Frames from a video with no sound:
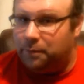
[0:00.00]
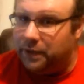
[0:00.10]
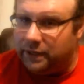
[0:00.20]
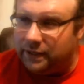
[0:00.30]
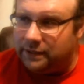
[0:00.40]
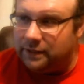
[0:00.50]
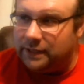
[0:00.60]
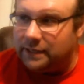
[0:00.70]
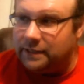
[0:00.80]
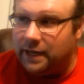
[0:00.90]
But until
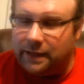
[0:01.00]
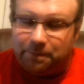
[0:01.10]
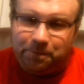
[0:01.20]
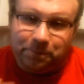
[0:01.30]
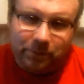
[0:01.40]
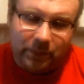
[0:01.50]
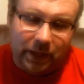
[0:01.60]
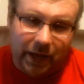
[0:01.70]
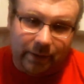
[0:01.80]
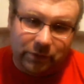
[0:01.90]
next time,
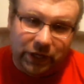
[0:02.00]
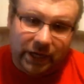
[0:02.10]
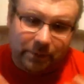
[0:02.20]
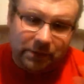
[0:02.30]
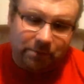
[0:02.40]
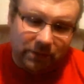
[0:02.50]
I'm James.